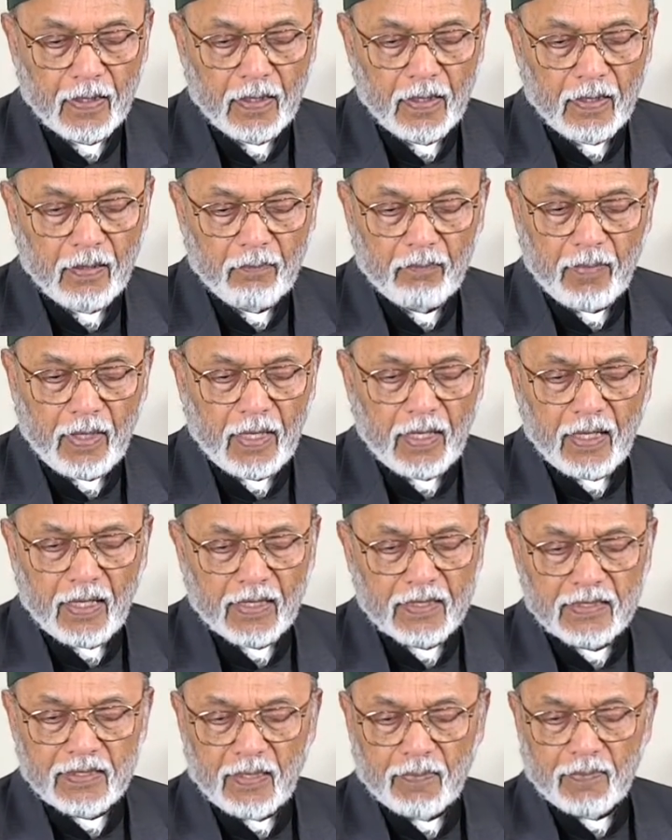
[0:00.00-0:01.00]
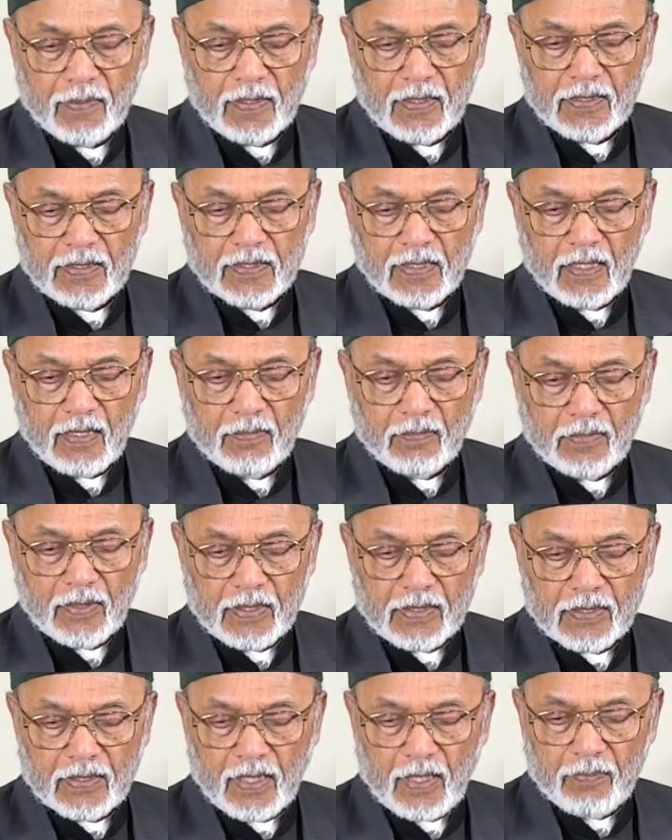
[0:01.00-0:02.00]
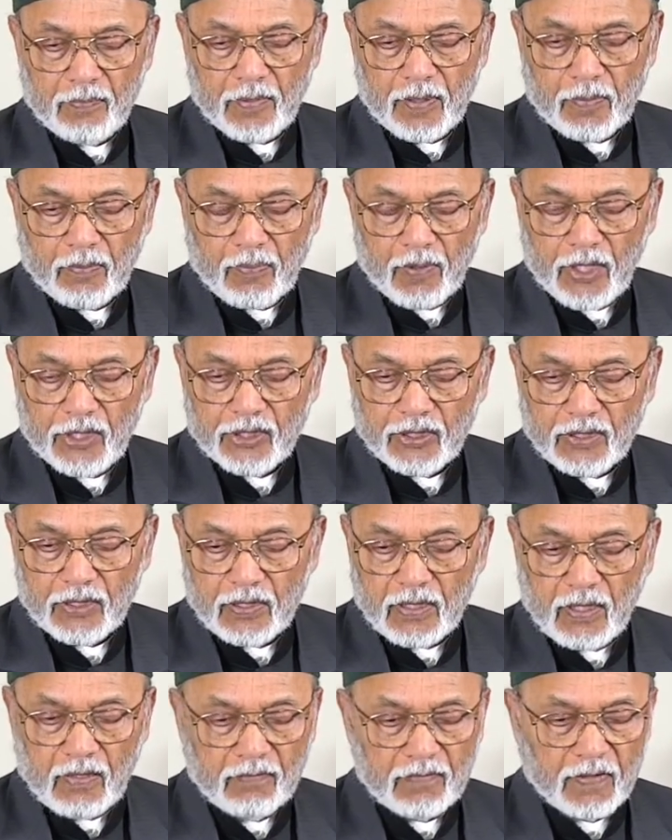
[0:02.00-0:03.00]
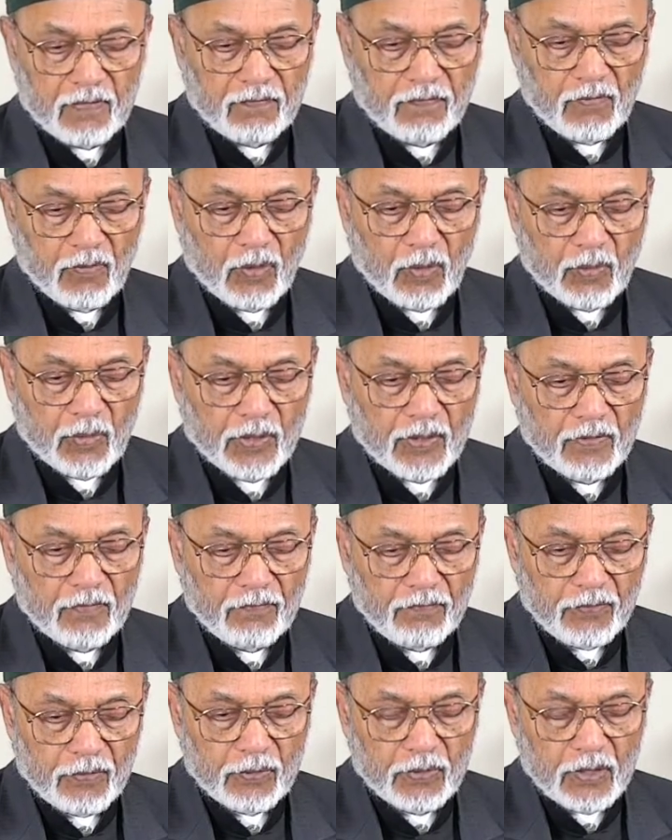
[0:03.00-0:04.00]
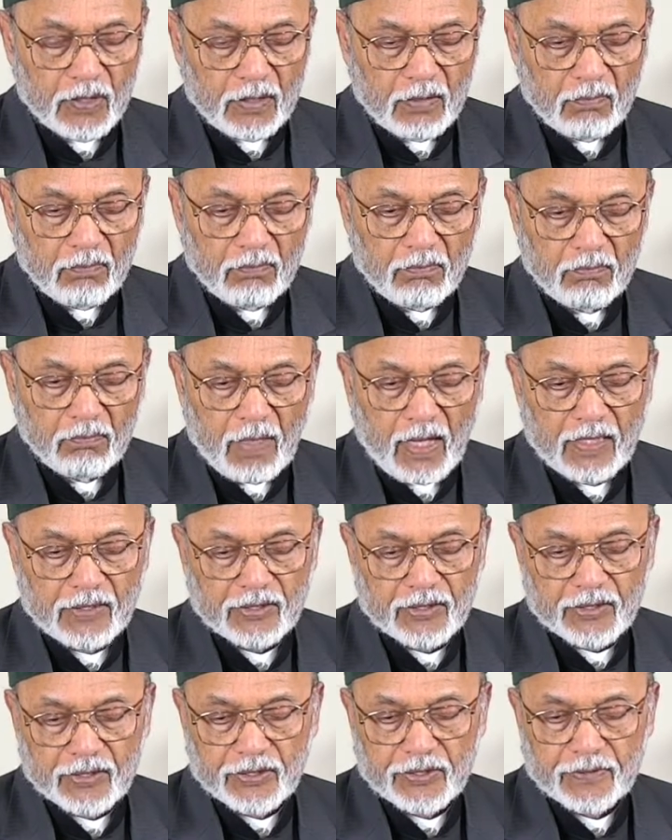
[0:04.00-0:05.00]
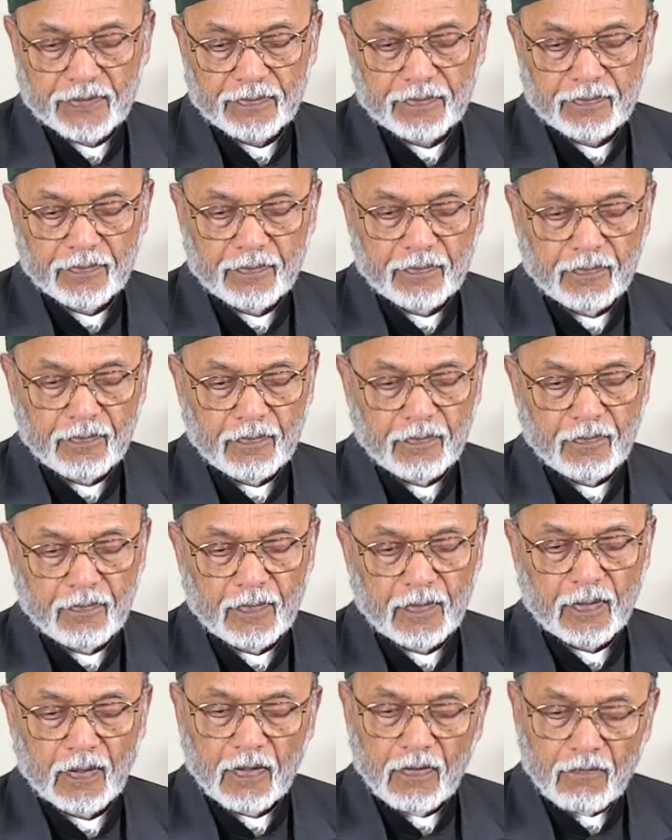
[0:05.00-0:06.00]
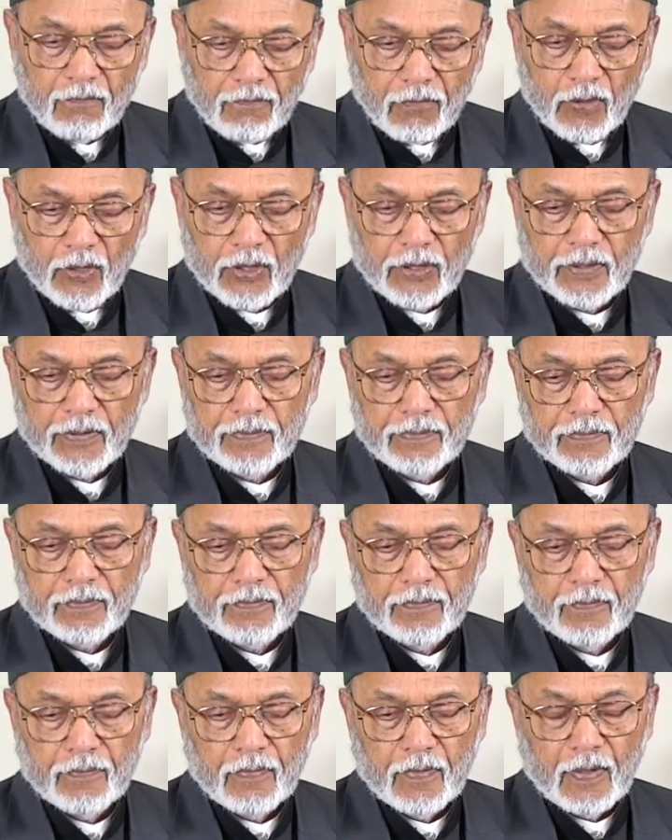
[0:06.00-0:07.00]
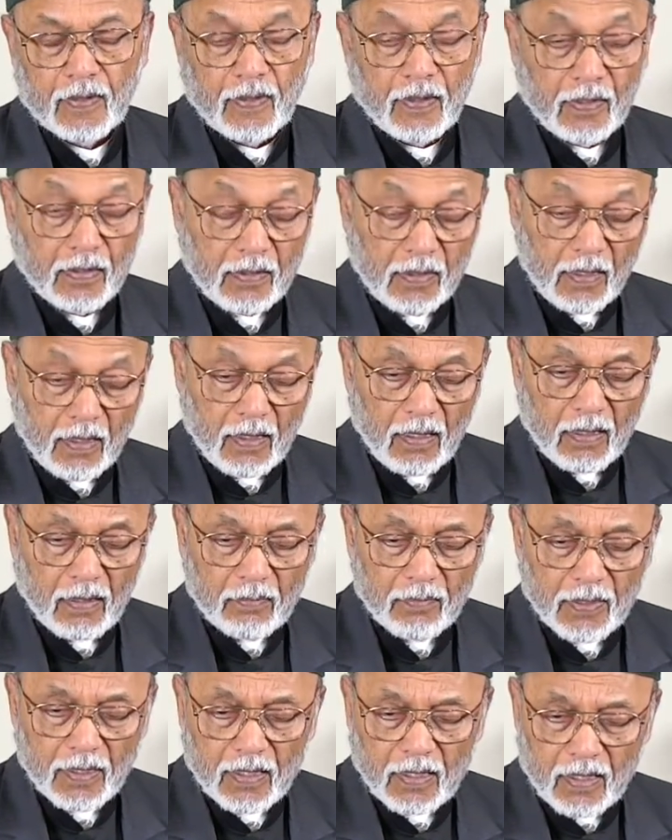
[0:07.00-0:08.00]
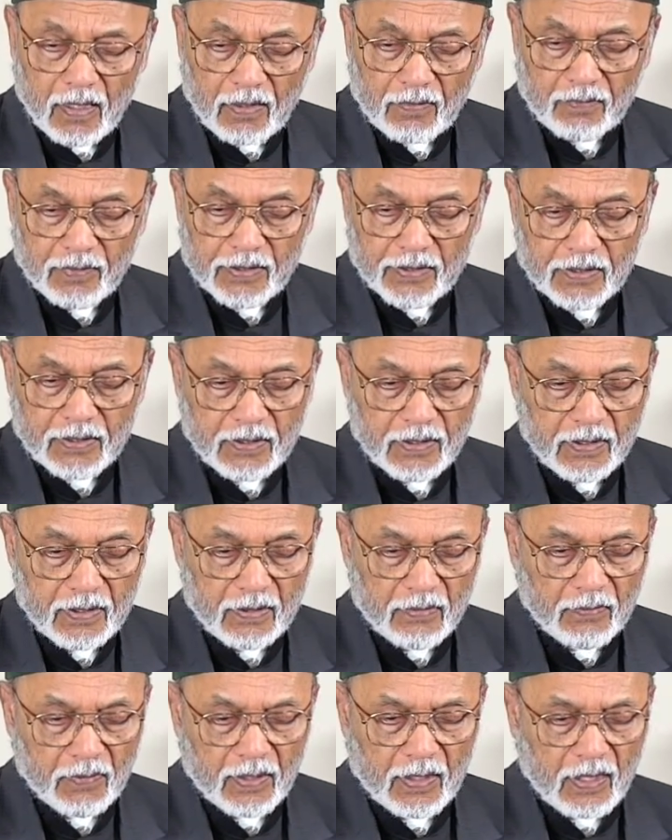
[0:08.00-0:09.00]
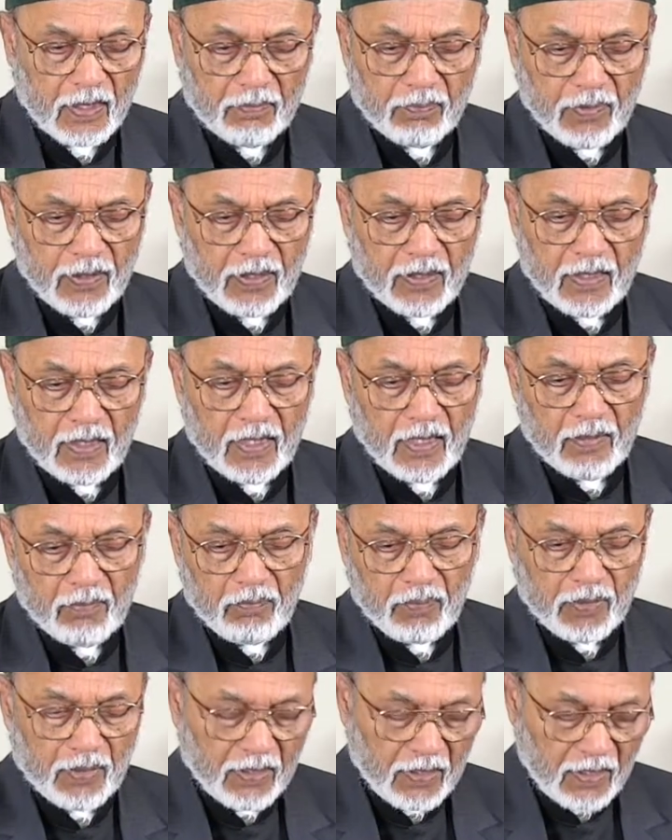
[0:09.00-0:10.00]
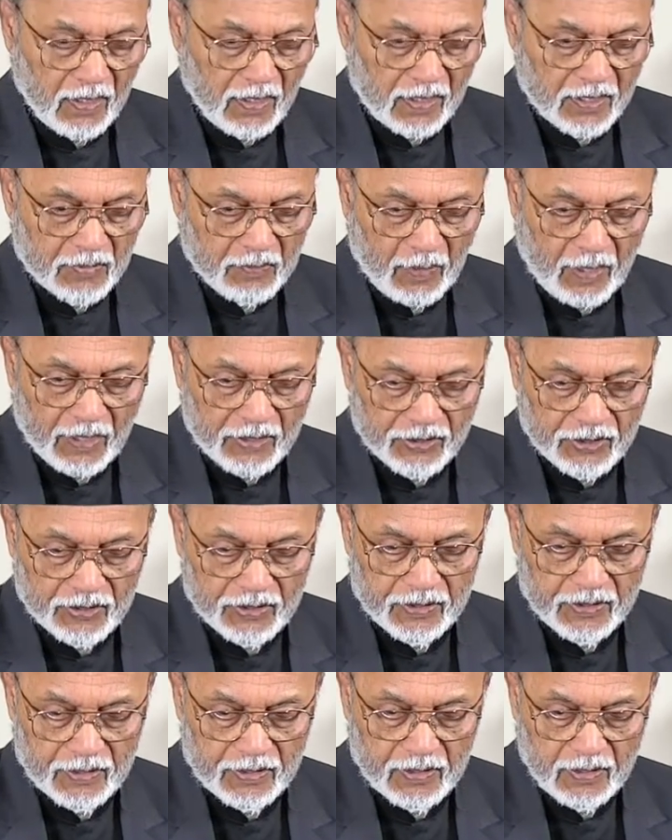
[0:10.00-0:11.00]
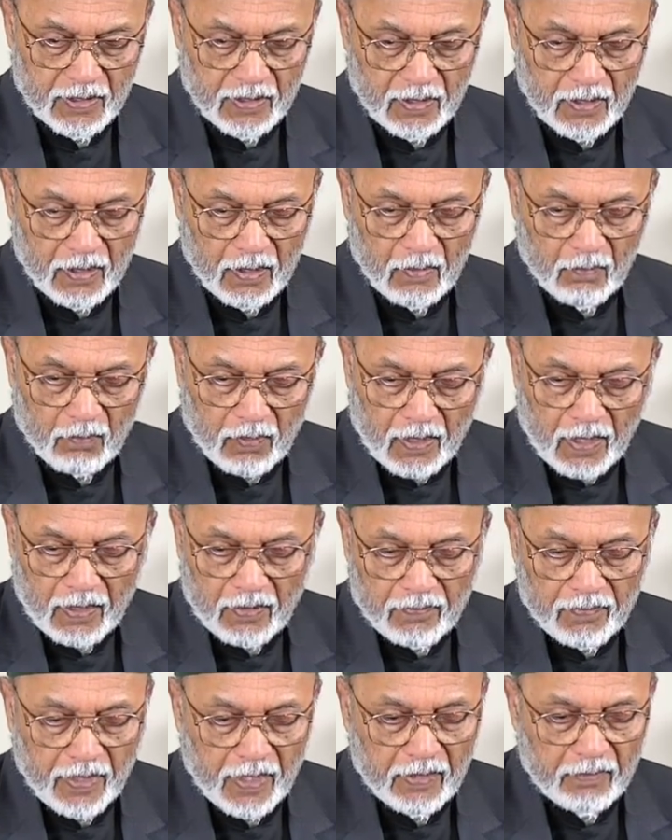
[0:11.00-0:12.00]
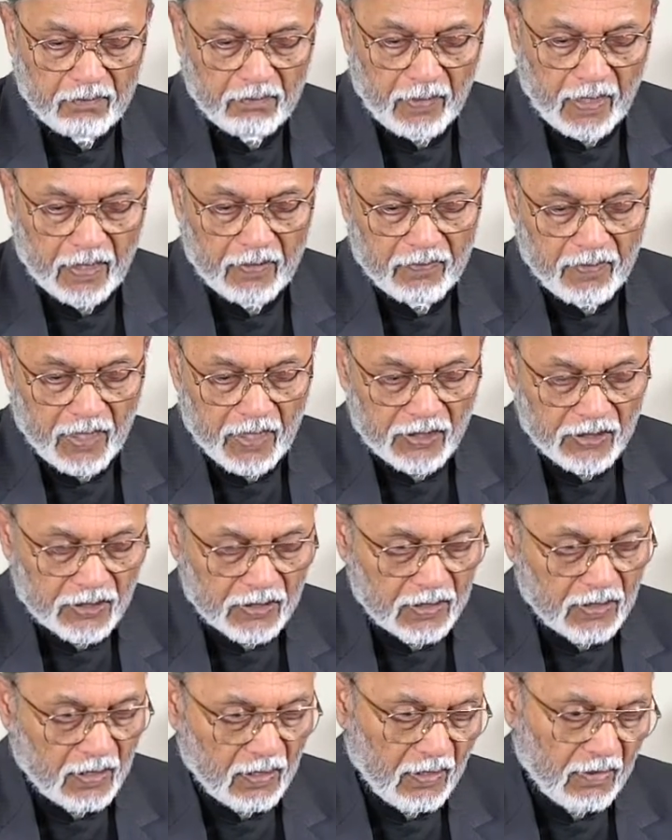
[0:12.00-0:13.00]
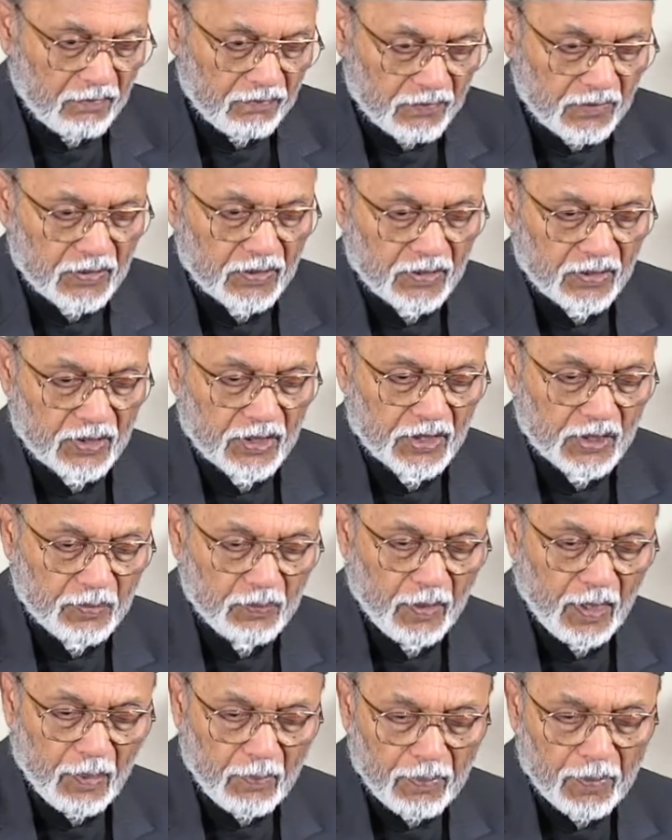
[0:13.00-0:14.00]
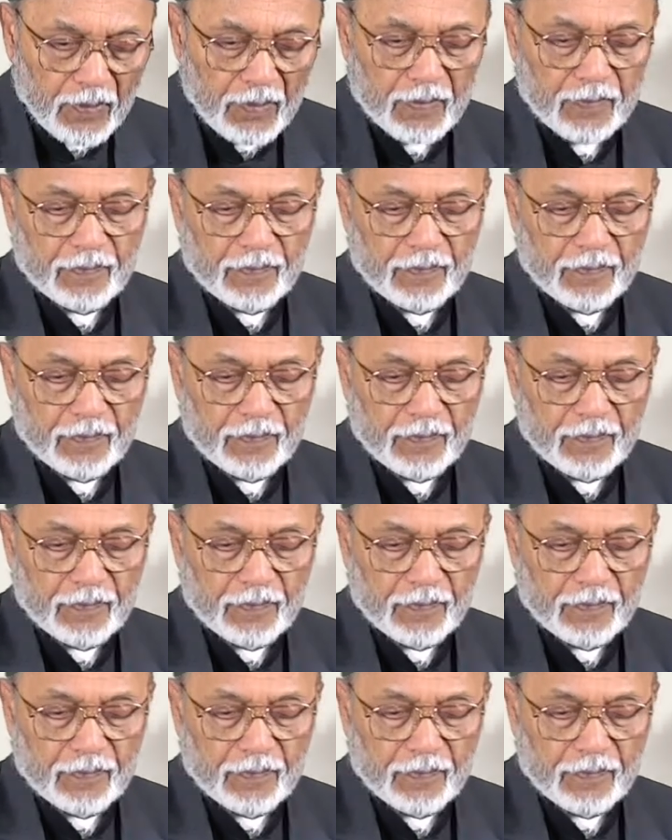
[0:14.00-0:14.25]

Many accepted Islam to escape the oppression of their former feudal masters. Fourth, the Ottoman conquests were not merely imperial expansions, but a great migration of Turkish people.